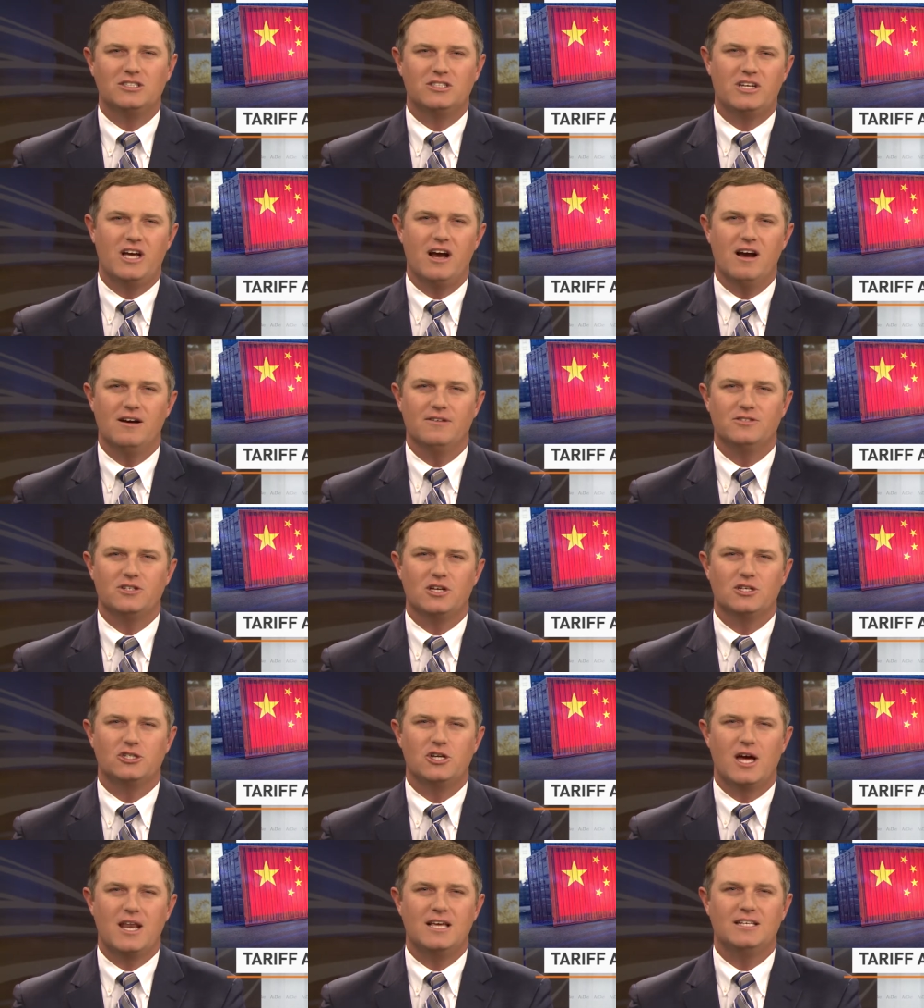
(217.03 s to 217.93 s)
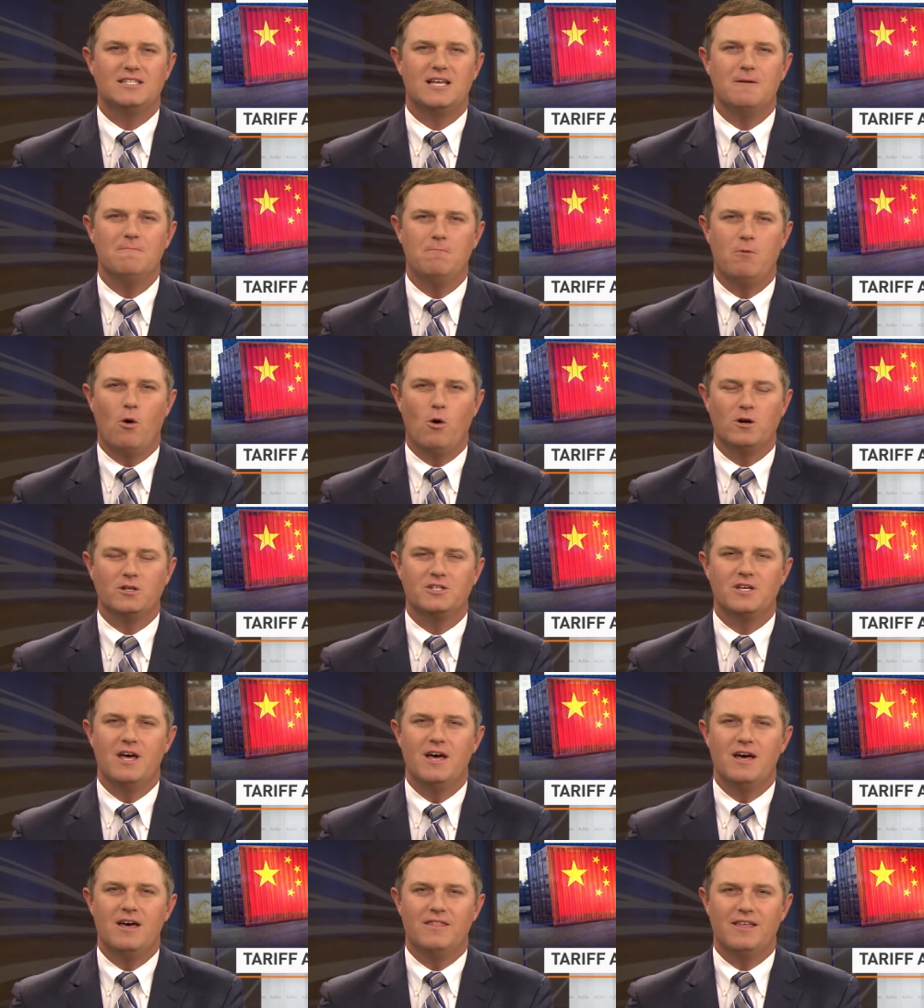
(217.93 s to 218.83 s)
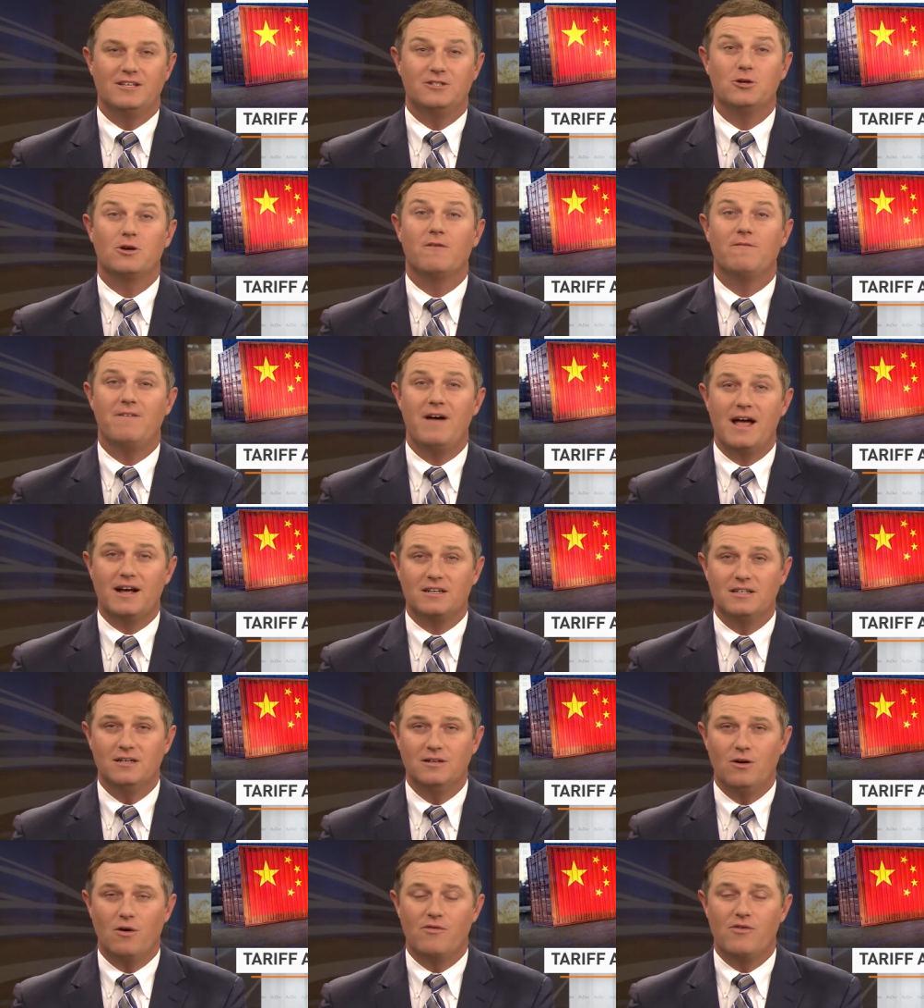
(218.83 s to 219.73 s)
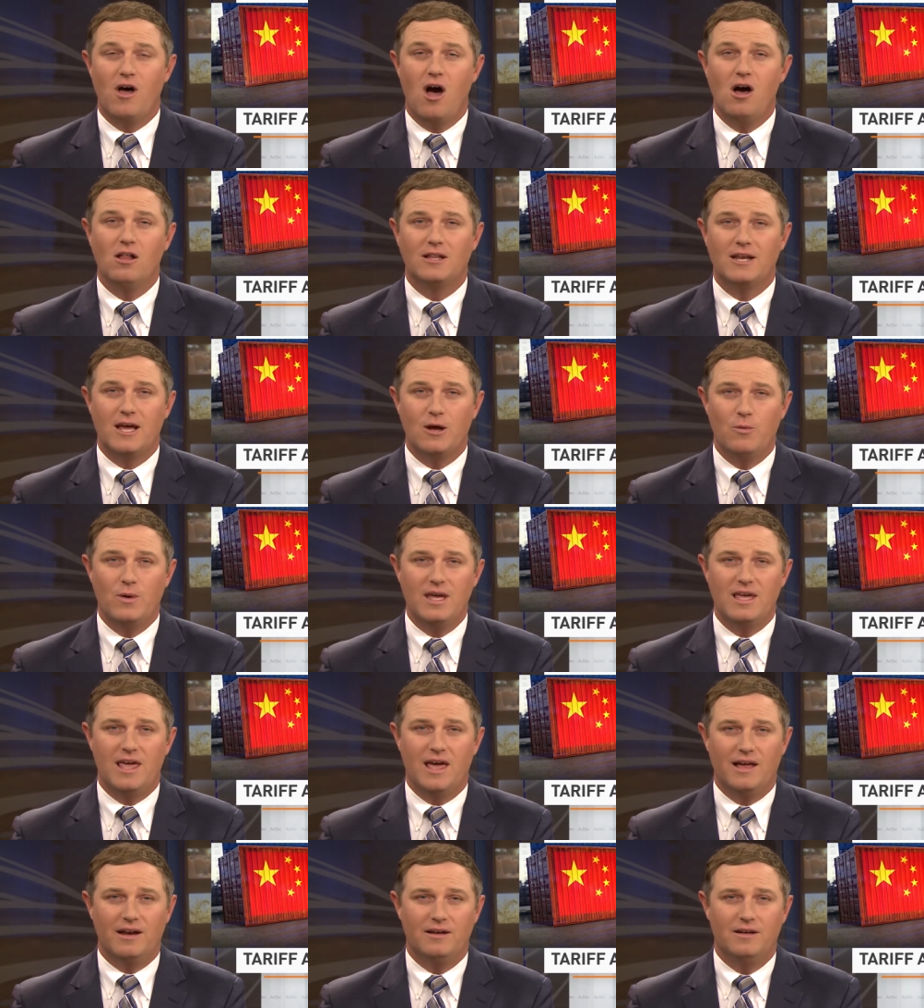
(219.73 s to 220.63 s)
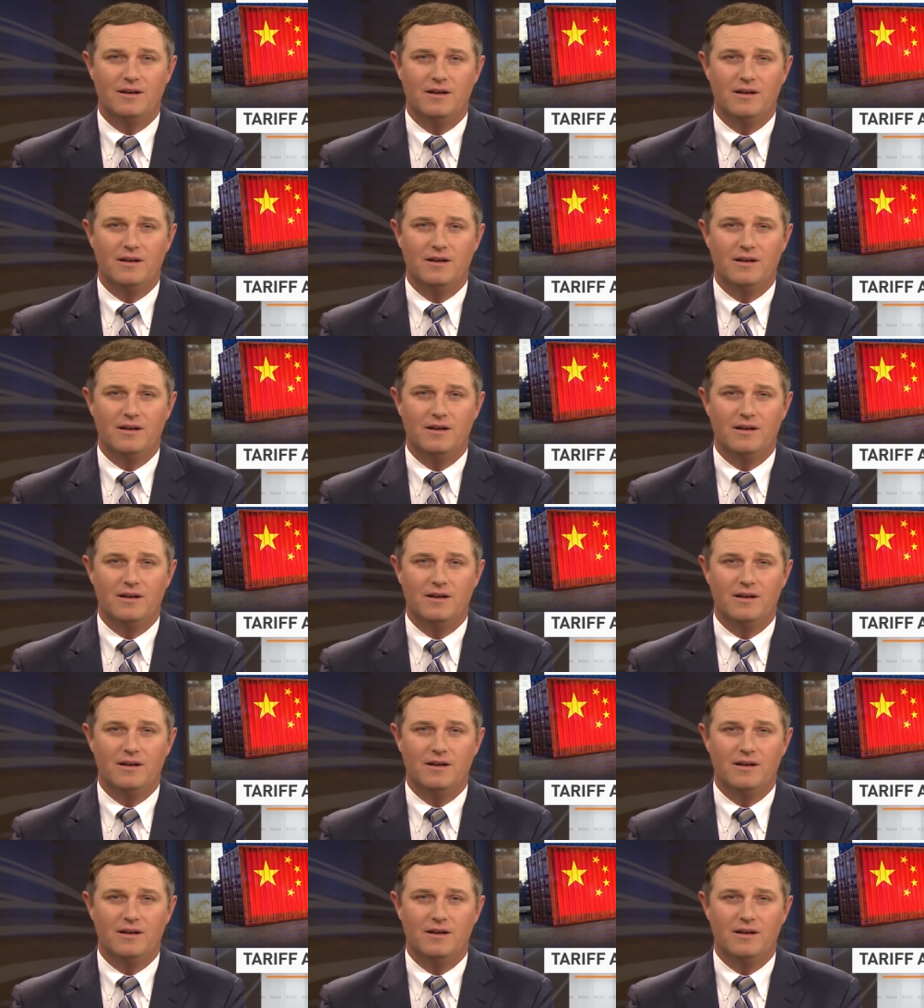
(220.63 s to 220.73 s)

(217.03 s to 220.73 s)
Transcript: tariffs on Chinese imports that took effect over the holiday weekend.